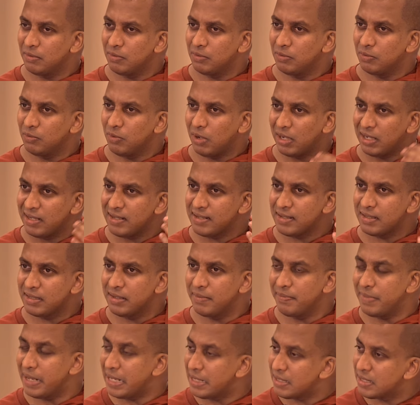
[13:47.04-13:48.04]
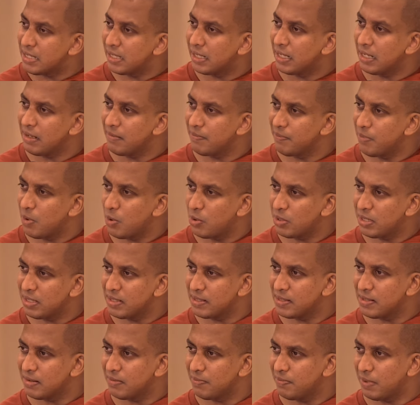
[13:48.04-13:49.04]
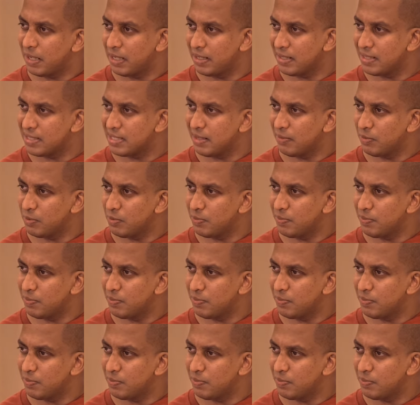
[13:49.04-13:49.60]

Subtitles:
what is the basic importance of Paticcasamuppada.